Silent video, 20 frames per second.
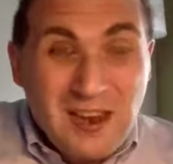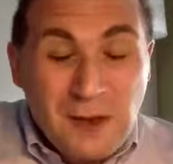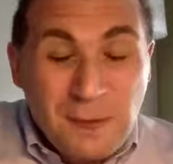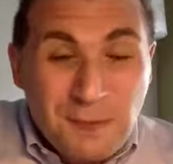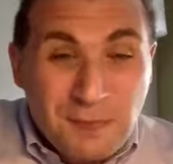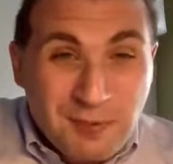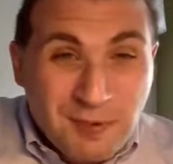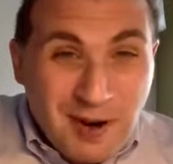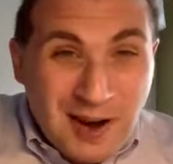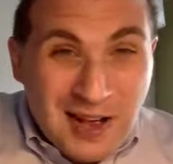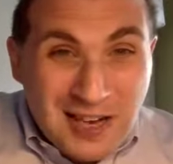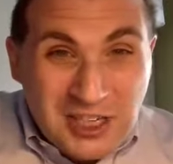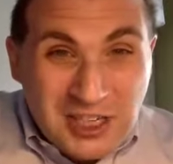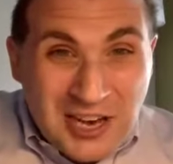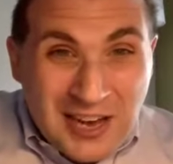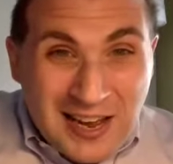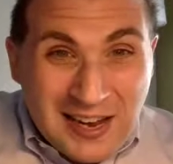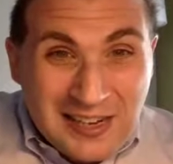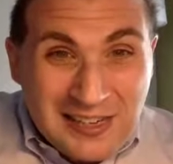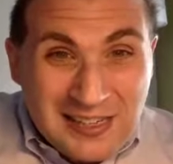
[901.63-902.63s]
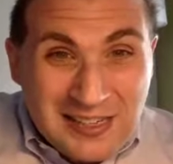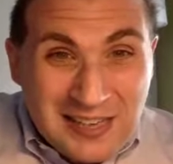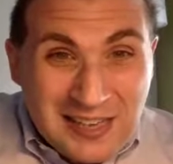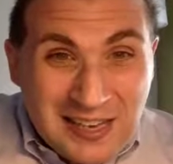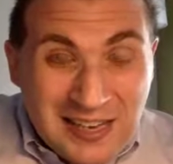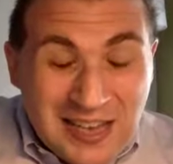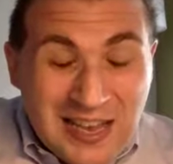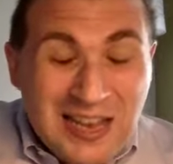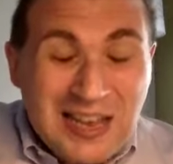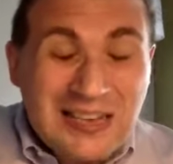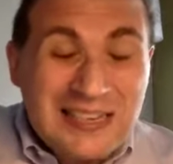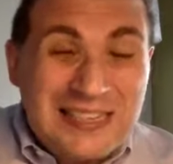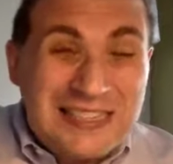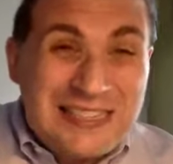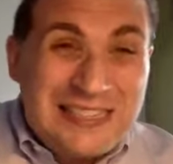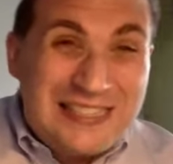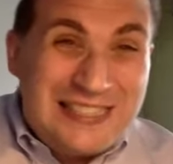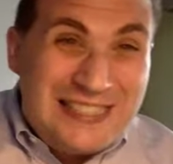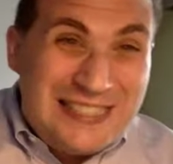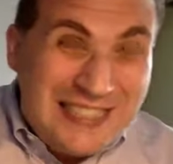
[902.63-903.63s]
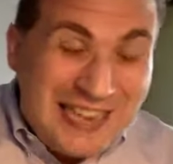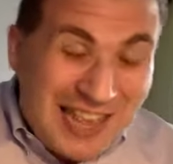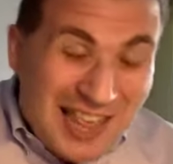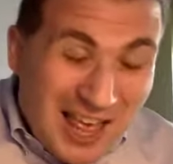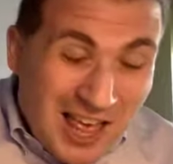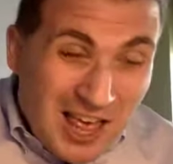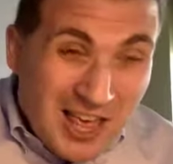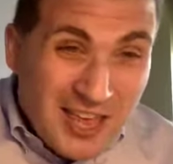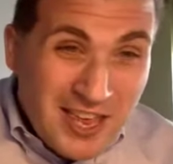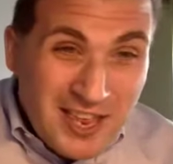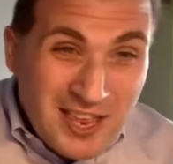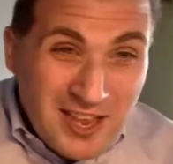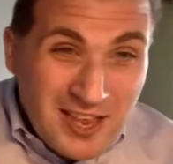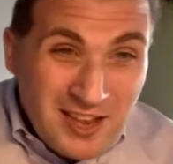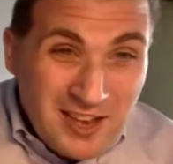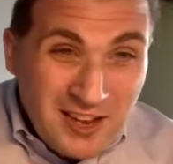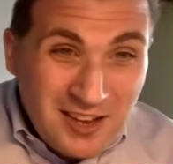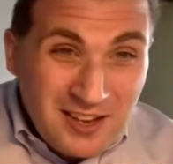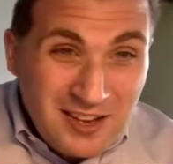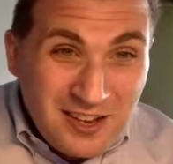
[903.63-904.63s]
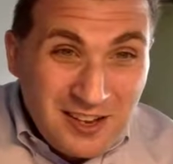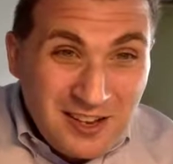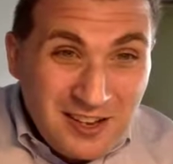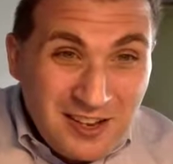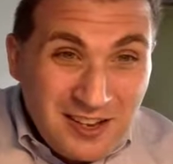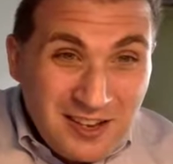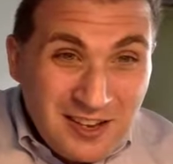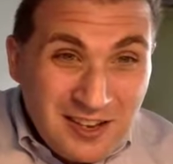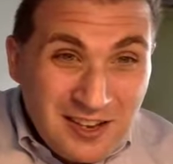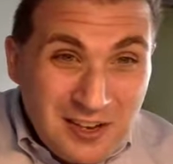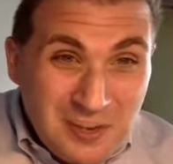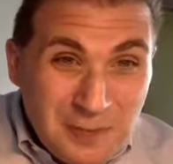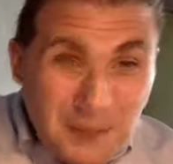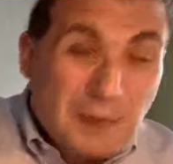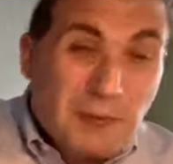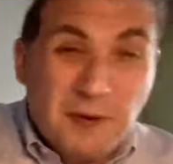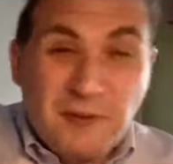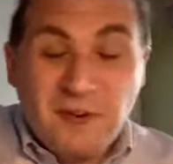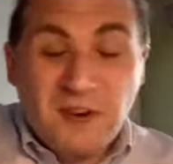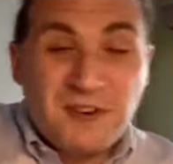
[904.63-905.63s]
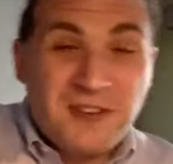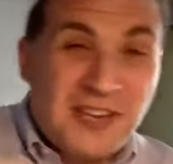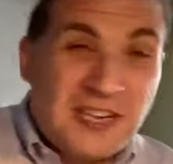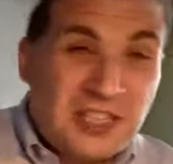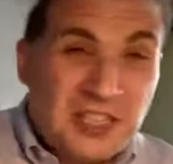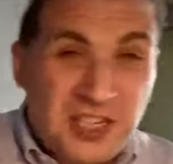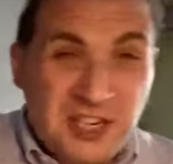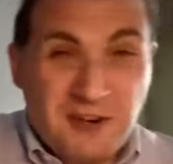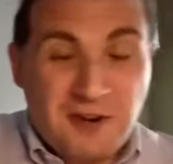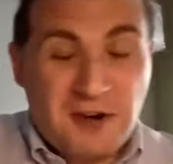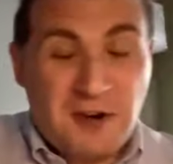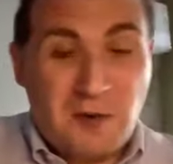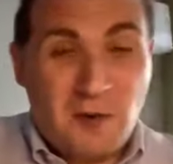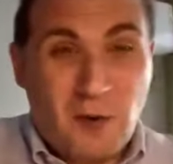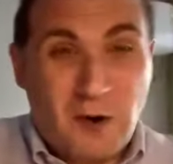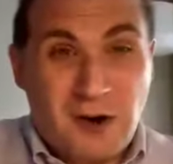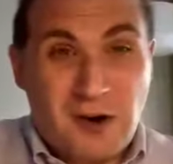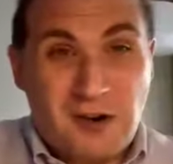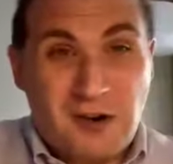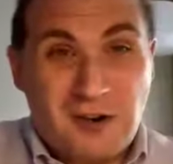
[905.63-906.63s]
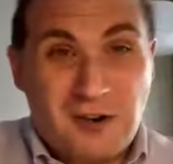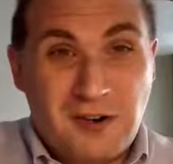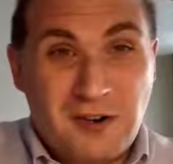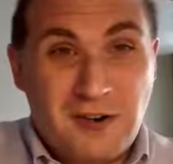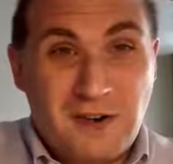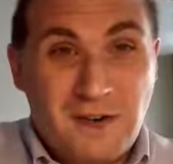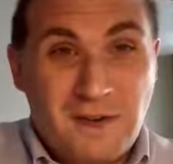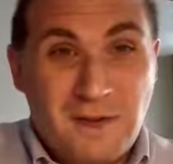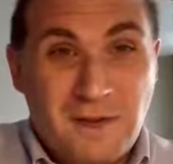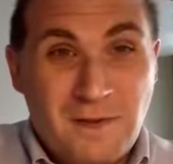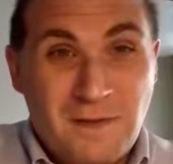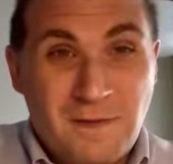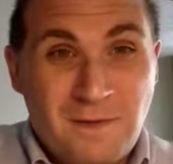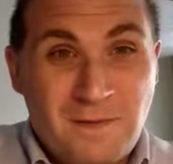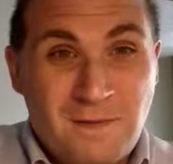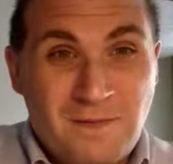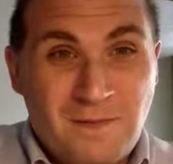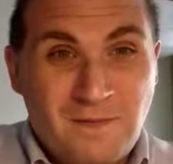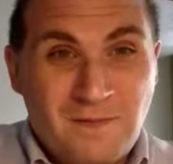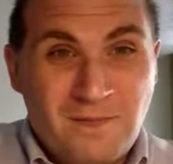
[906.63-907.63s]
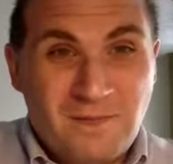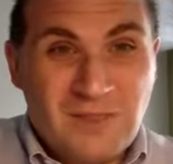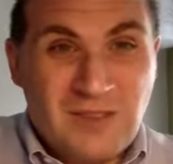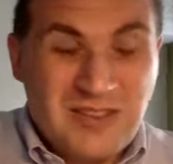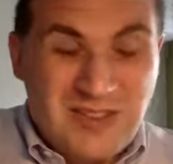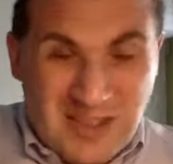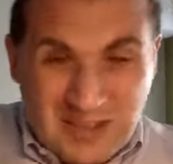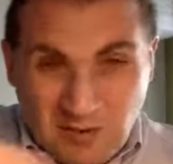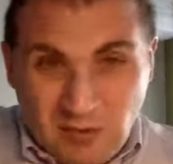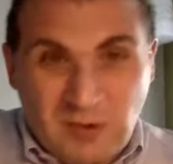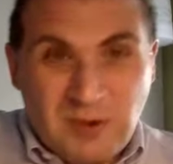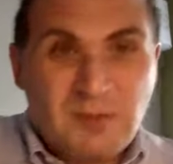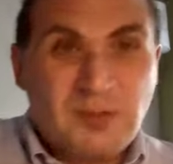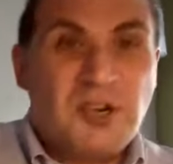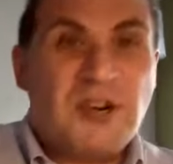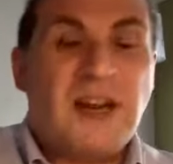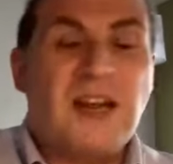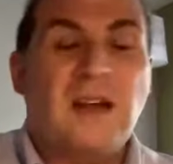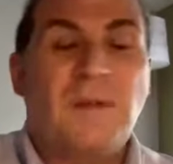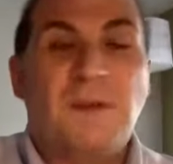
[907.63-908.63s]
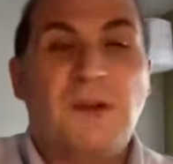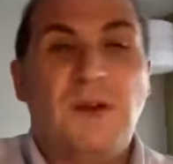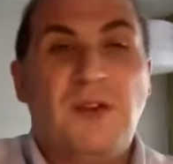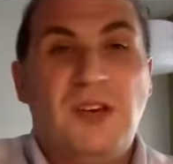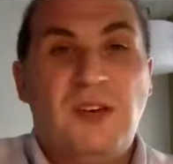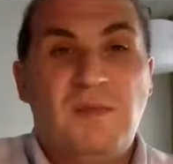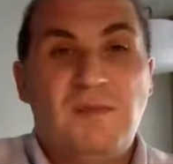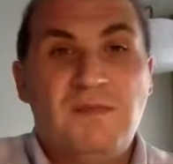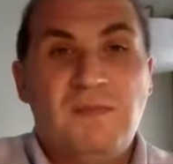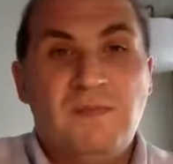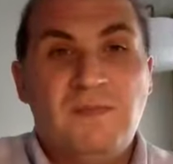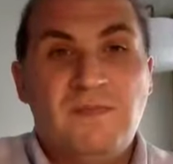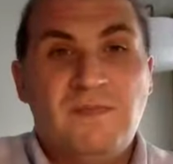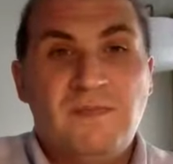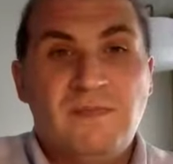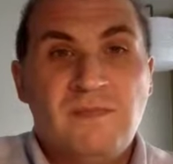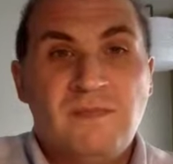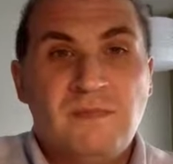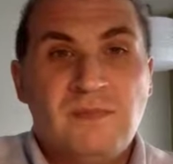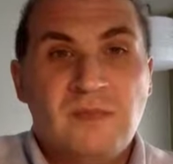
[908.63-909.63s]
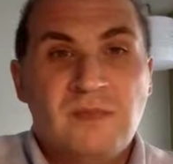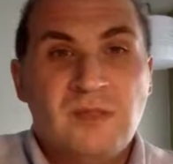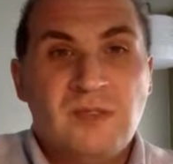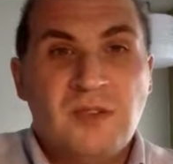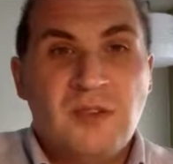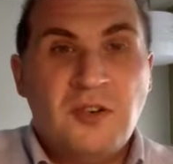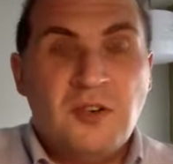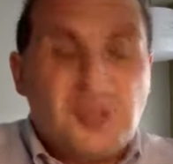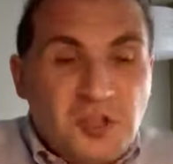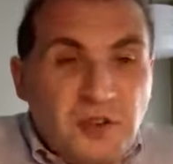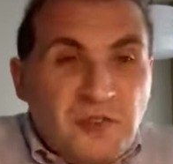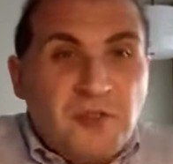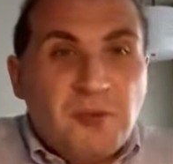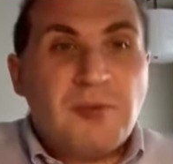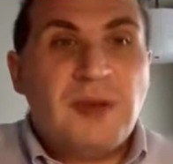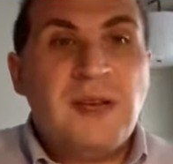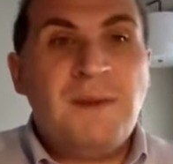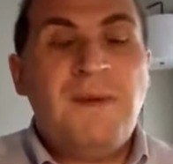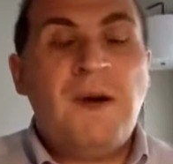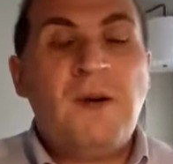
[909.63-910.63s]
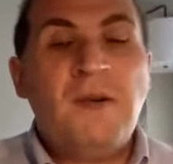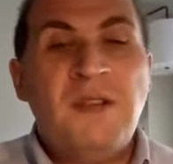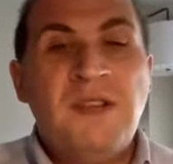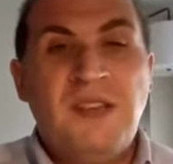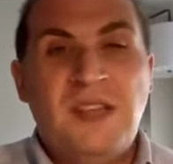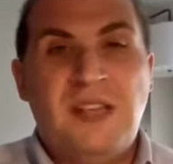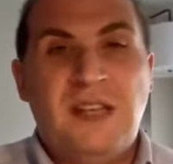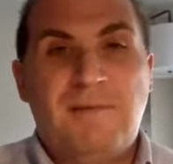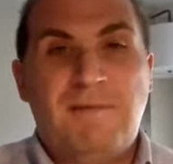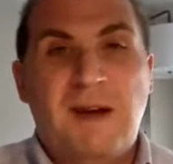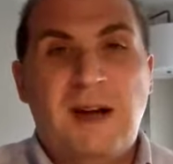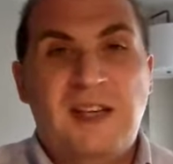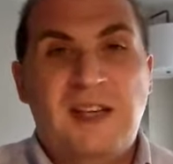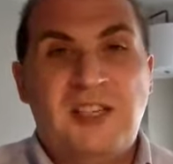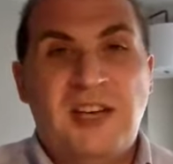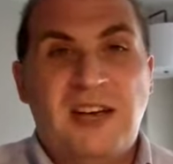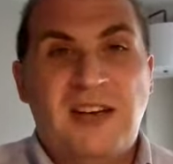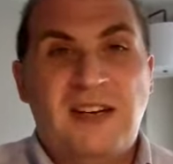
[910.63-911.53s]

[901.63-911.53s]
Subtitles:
project done by reverse engineering work. And that's what I'm trying to help you do. Because you have 3 components to this project.